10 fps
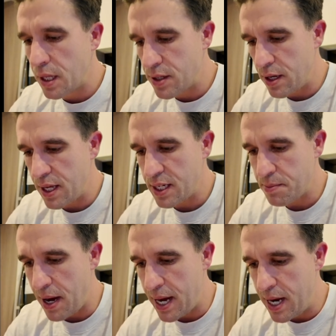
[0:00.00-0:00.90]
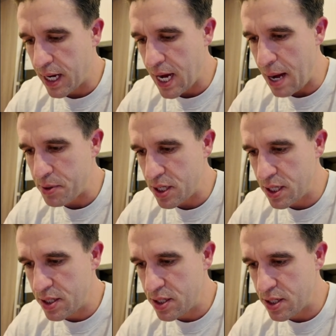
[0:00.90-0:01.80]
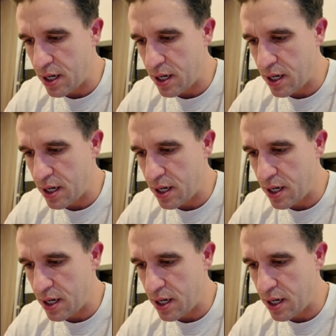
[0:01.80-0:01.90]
So there's my captions.